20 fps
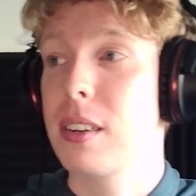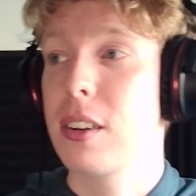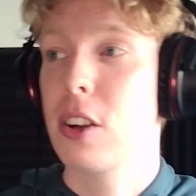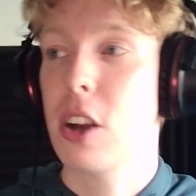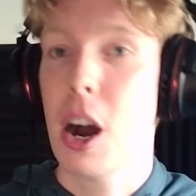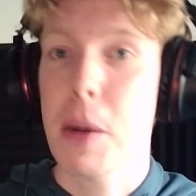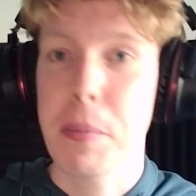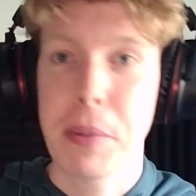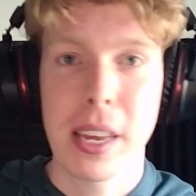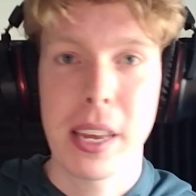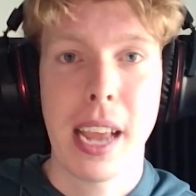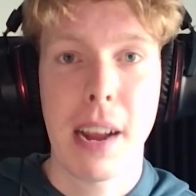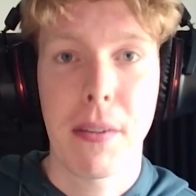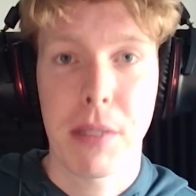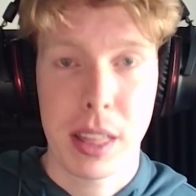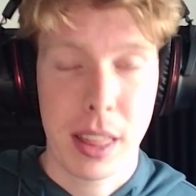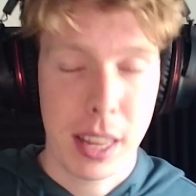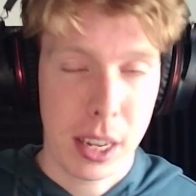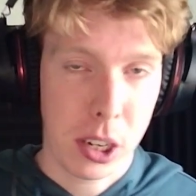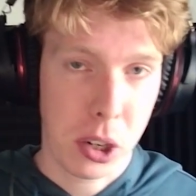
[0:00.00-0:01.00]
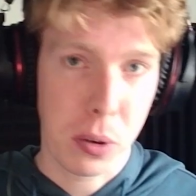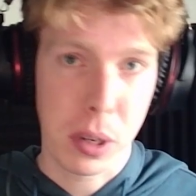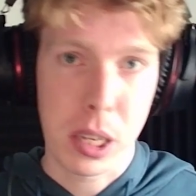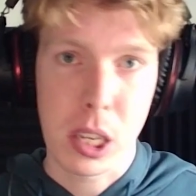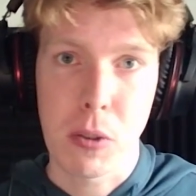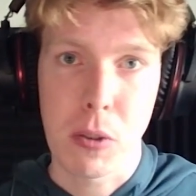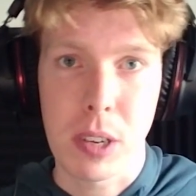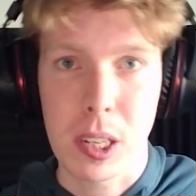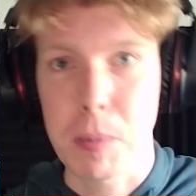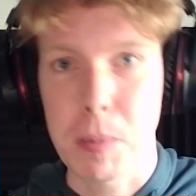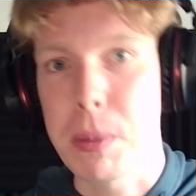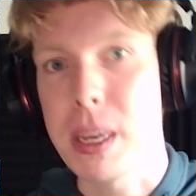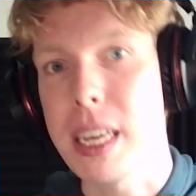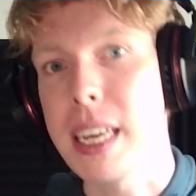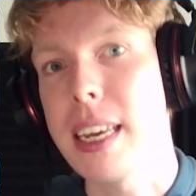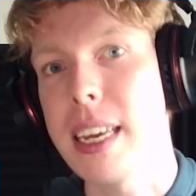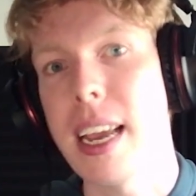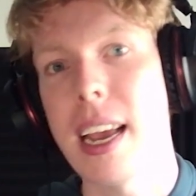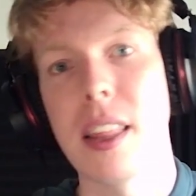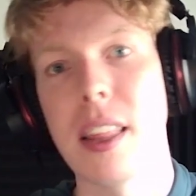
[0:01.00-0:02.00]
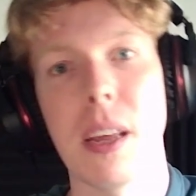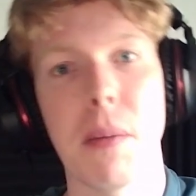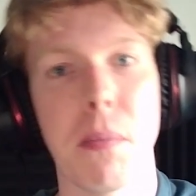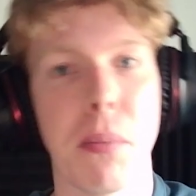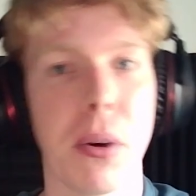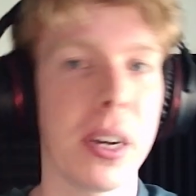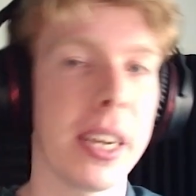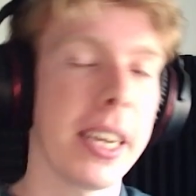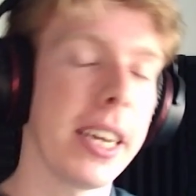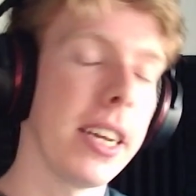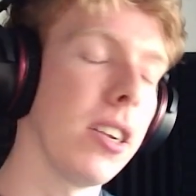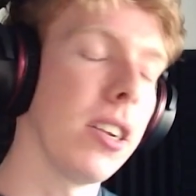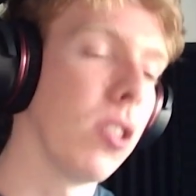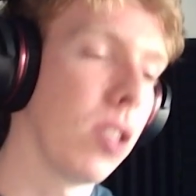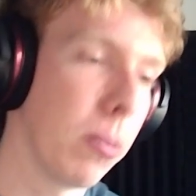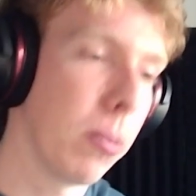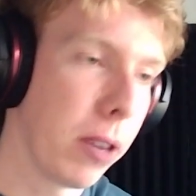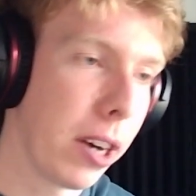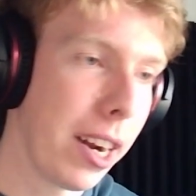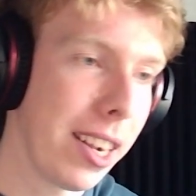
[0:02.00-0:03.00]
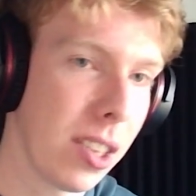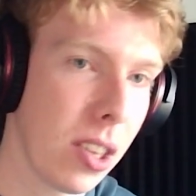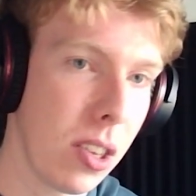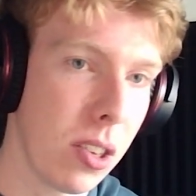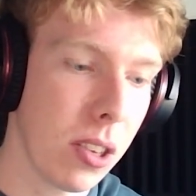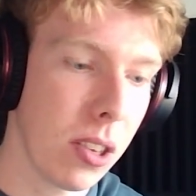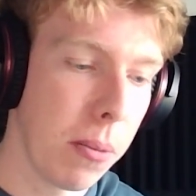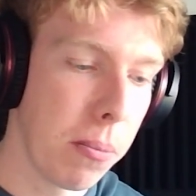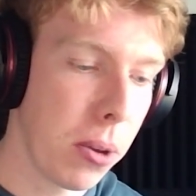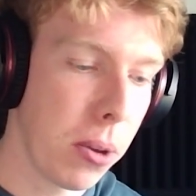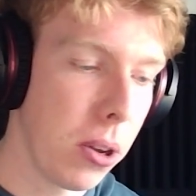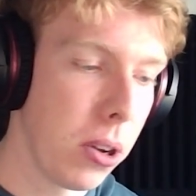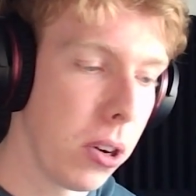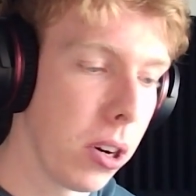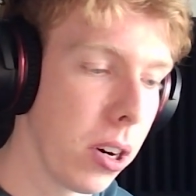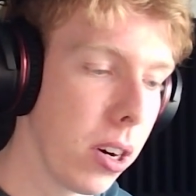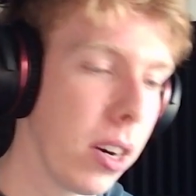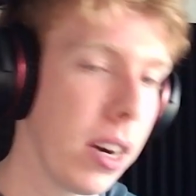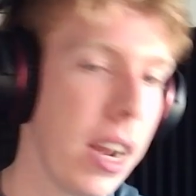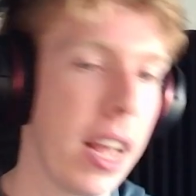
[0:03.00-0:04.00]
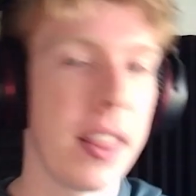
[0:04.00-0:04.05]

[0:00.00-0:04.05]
copying everything to a USB and then putting it in someone else's computer